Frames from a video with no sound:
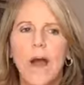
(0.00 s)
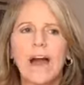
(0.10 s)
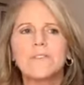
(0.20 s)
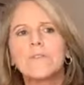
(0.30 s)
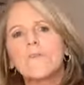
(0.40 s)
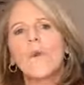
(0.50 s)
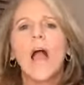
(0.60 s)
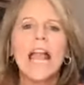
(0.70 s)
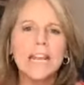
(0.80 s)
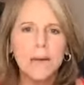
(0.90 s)
have to
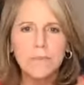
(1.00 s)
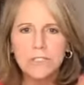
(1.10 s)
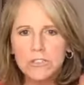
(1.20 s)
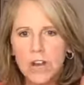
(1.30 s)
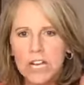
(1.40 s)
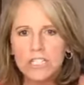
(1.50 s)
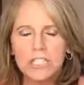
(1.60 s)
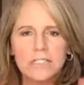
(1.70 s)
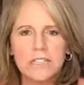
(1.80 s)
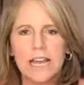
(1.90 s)
write up
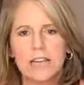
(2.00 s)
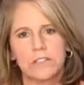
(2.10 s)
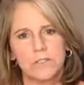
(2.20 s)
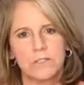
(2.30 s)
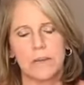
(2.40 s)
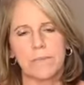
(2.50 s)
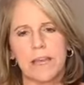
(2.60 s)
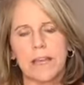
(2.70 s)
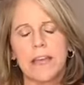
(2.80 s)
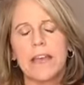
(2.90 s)
instructions on how to do
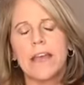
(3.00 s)
something.